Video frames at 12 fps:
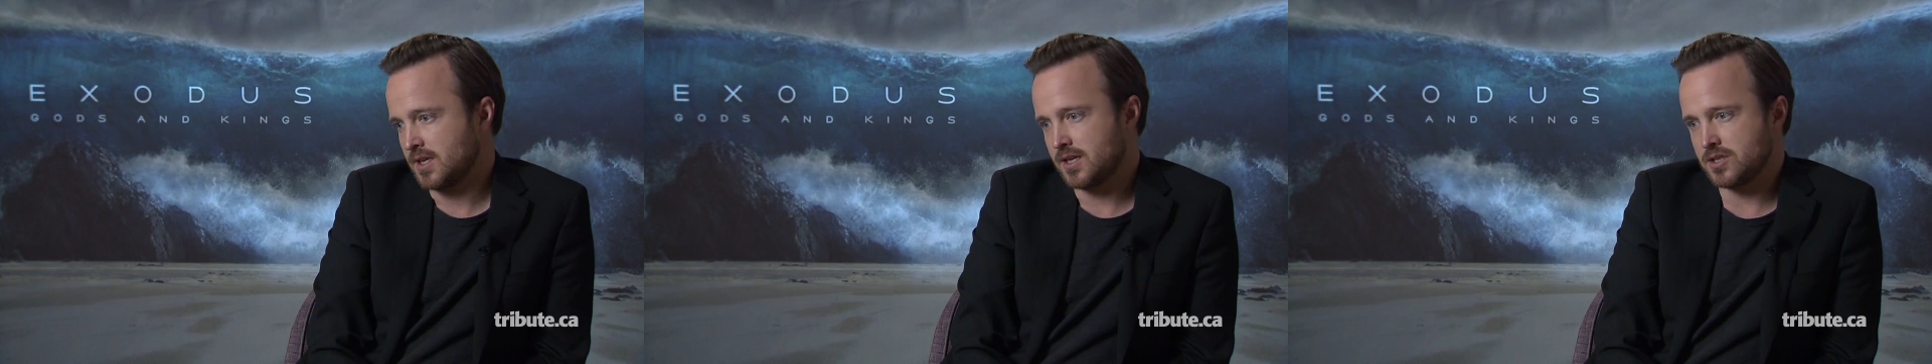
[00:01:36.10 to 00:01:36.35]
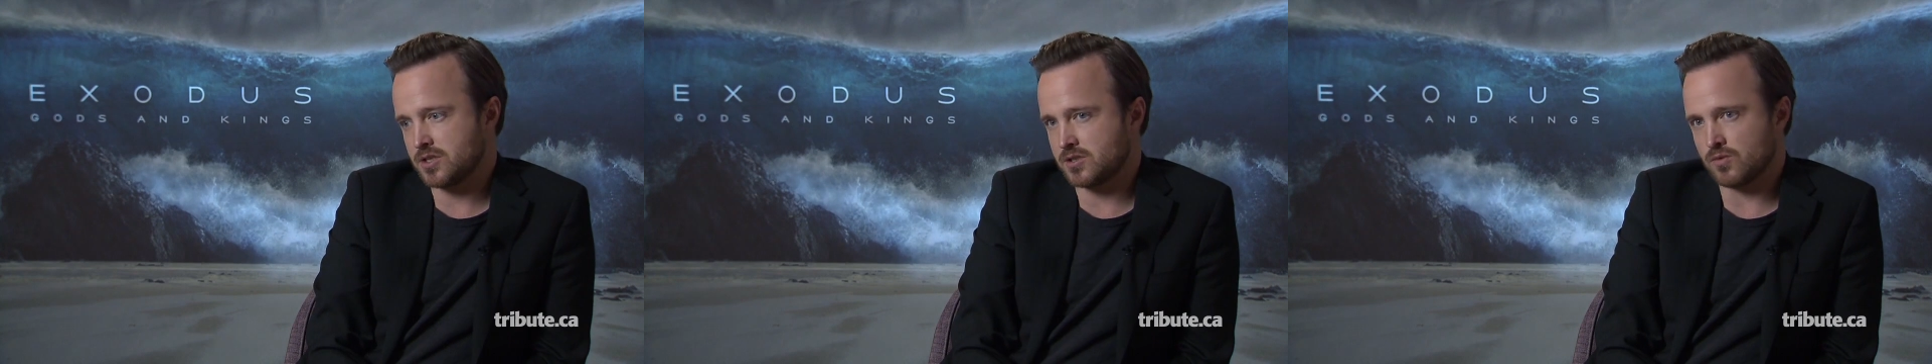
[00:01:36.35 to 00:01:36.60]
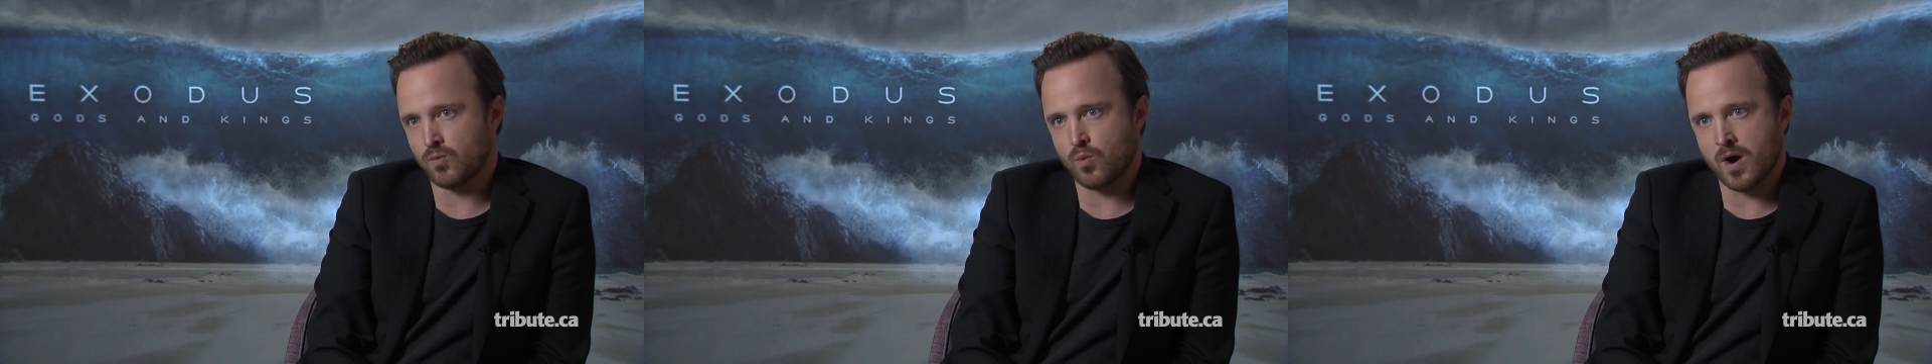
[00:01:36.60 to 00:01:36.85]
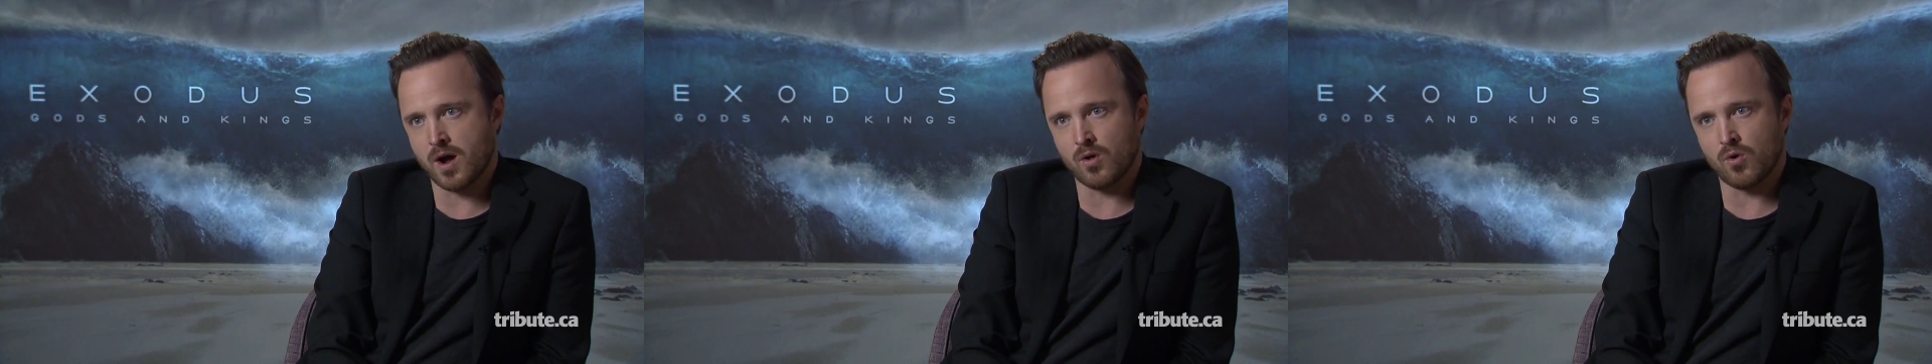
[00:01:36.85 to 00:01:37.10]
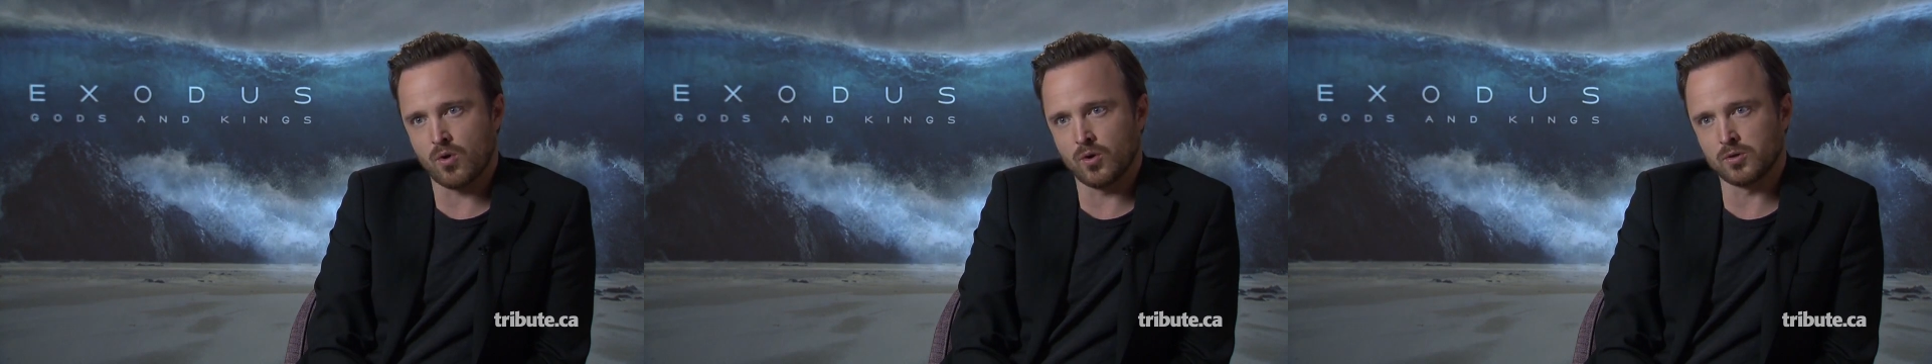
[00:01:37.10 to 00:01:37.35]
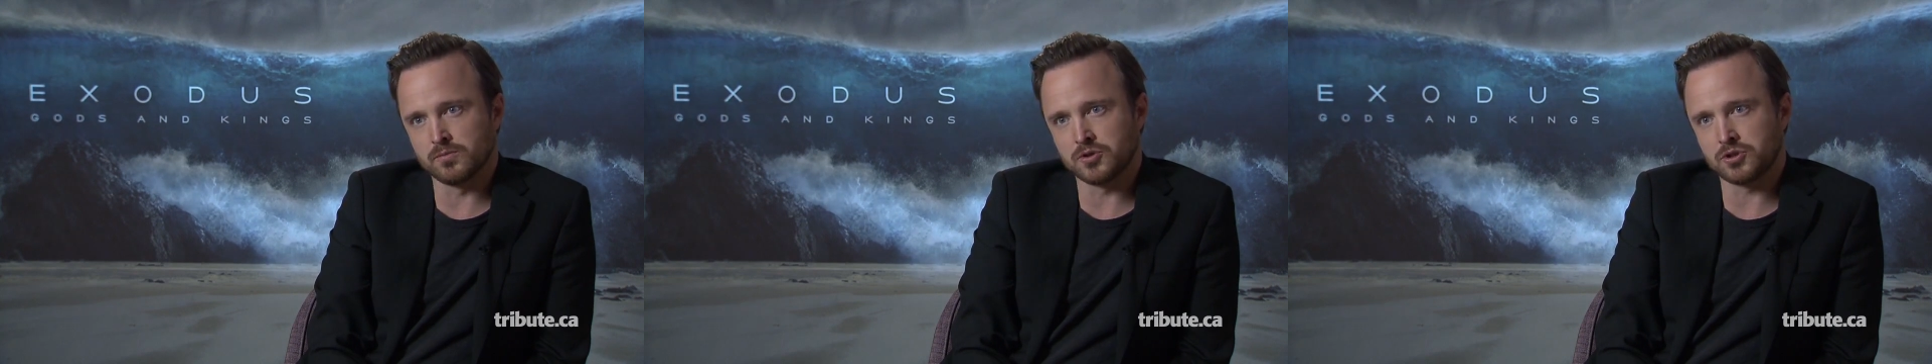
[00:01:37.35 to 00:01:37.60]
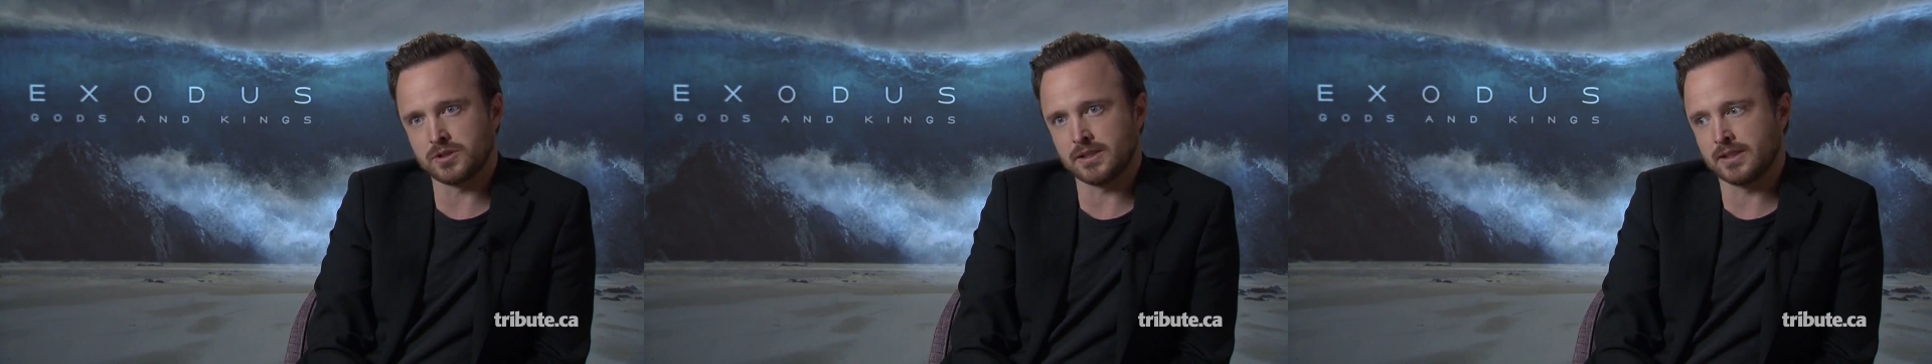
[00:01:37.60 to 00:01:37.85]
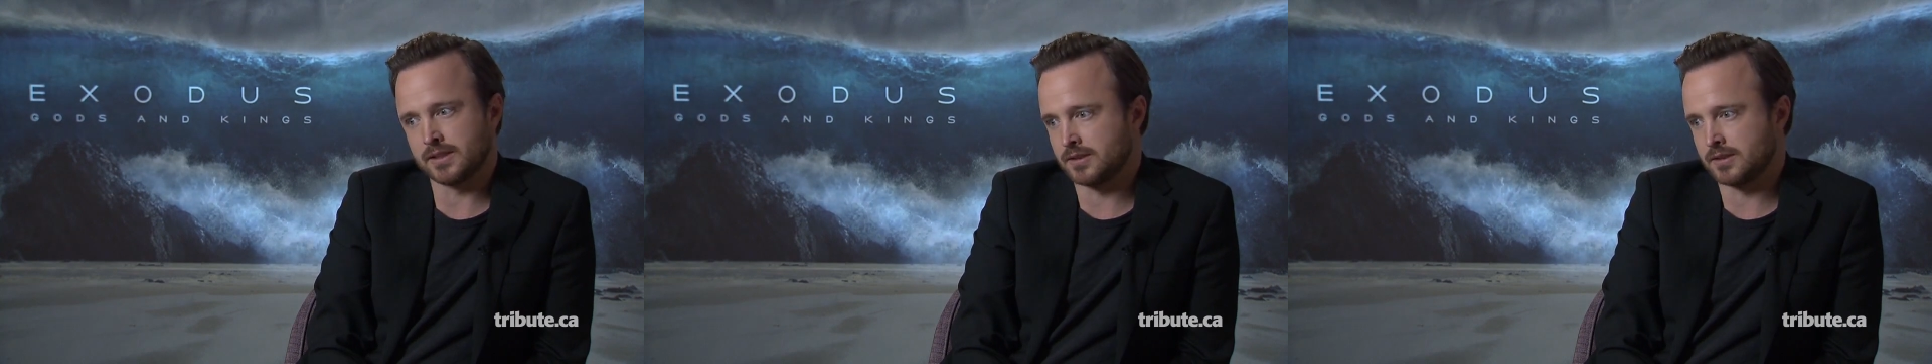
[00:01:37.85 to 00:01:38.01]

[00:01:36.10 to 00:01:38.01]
He's just a well-oiled machine